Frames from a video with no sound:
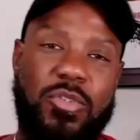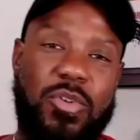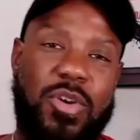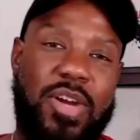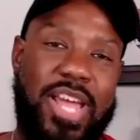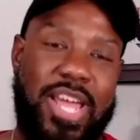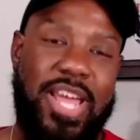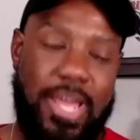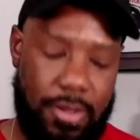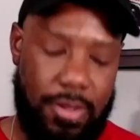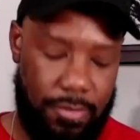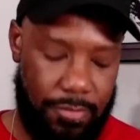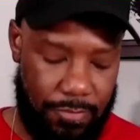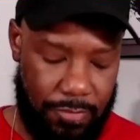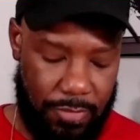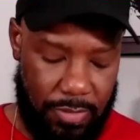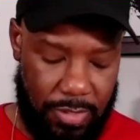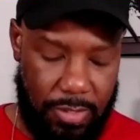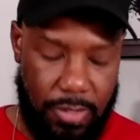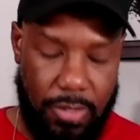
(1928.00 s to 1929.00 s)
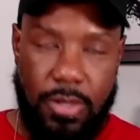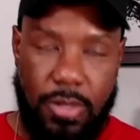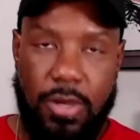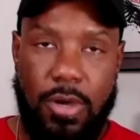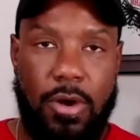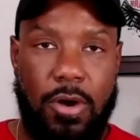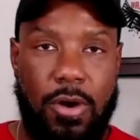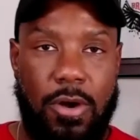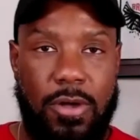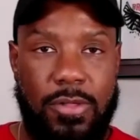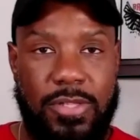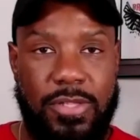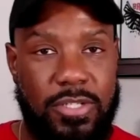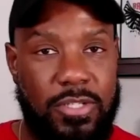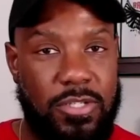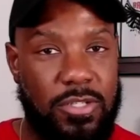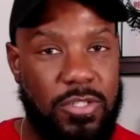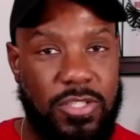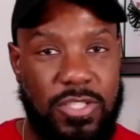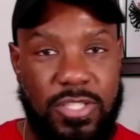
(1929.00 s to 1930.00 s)
sure I have all the
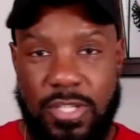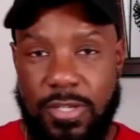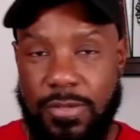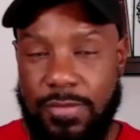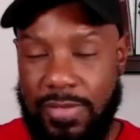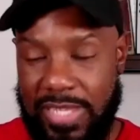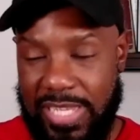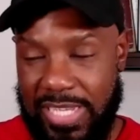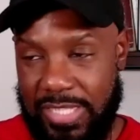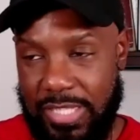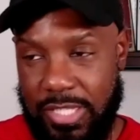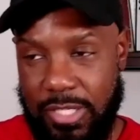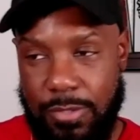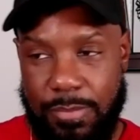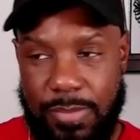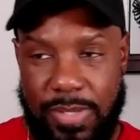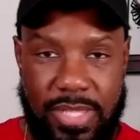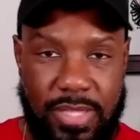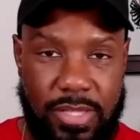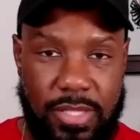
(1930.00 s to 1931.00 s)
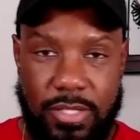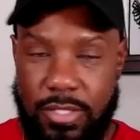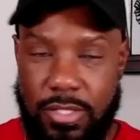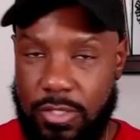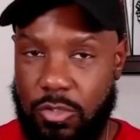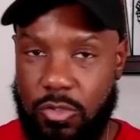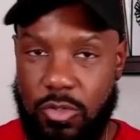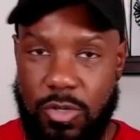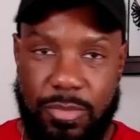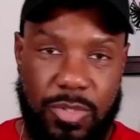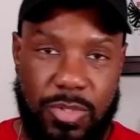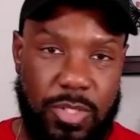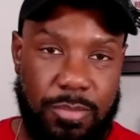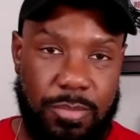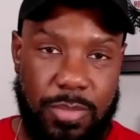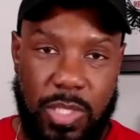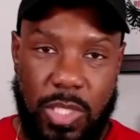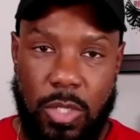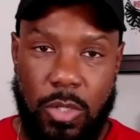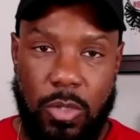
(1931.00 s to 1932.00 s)
good stuff linked up in the description
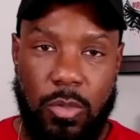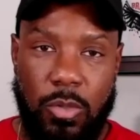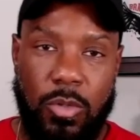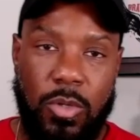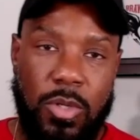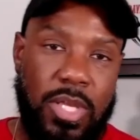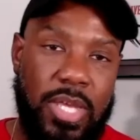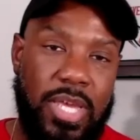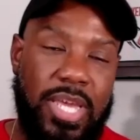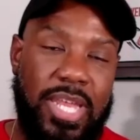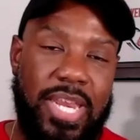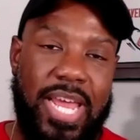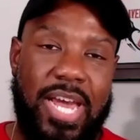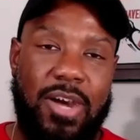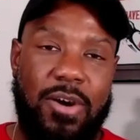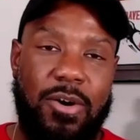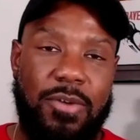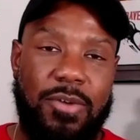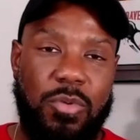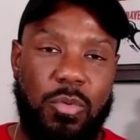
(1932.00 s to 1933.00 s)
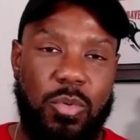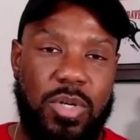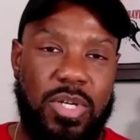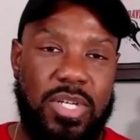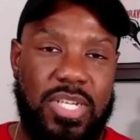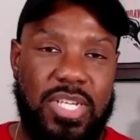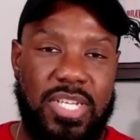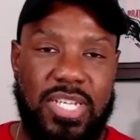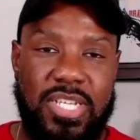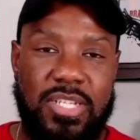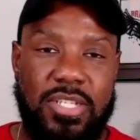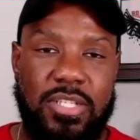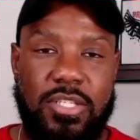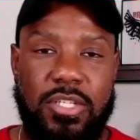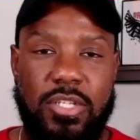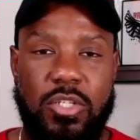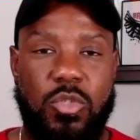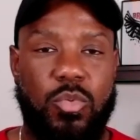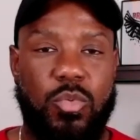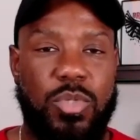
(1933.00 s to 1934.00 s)
below and how everyone can get in
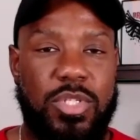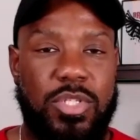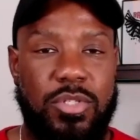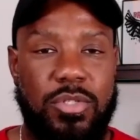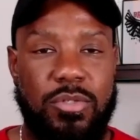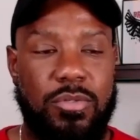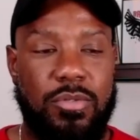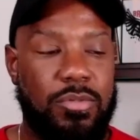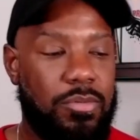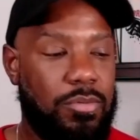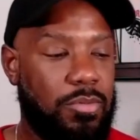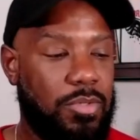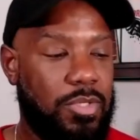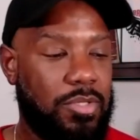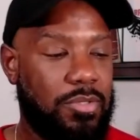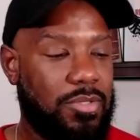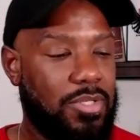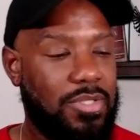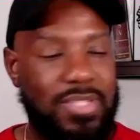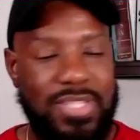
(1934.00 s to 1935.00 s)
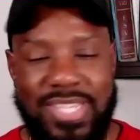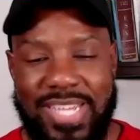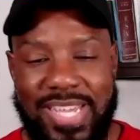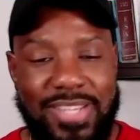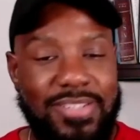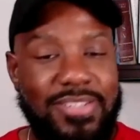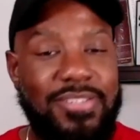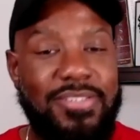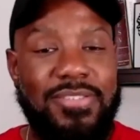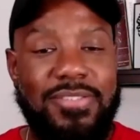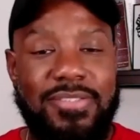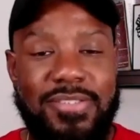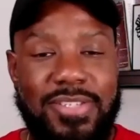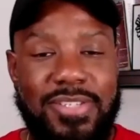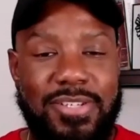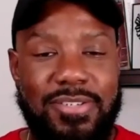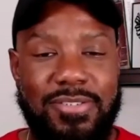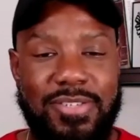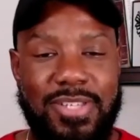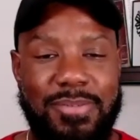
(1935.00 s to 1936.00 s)
touch with you, you know, just in mm-hmm. case, you
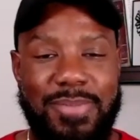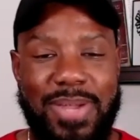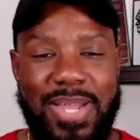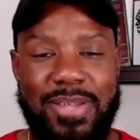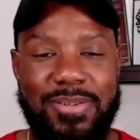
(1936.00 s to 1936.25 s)
know, yeah,